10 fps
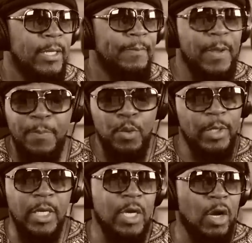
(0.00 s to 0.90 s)
People
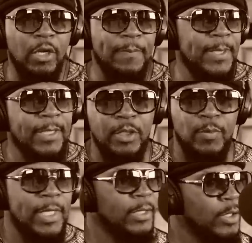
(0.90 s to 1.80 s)
get caught up in
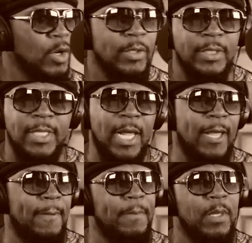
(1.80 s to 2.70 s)
situations all the time
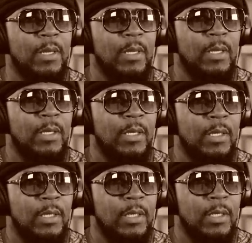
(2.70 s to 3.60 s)

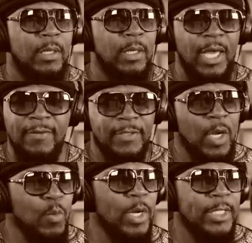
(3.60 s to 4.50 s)
if
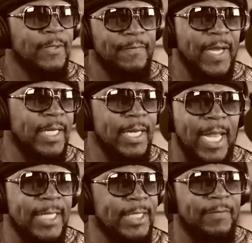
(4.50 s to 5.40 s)
someone is affected
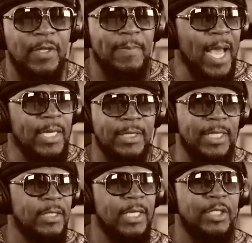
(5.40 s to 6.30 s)
negatively by a
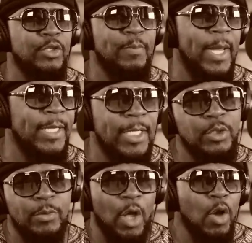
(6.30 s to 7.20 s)
decision that you made that
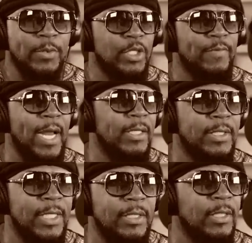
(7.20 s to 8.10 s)
you thought was the right
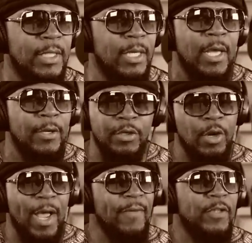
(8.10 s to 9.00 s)
decision, then you
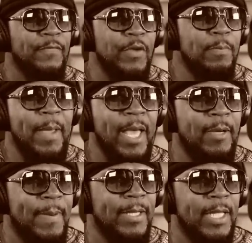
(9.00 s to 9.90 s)
don't have to feel bad
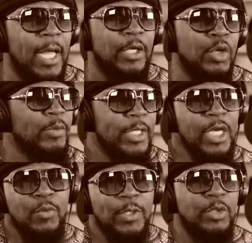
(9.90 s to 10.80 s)
about that. You
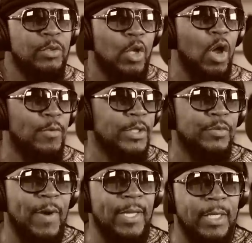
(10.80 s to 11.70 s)
did what you thought was the
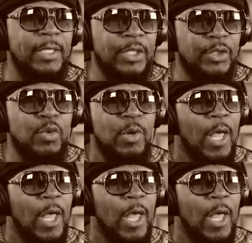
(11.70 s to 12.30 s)
right thing to do.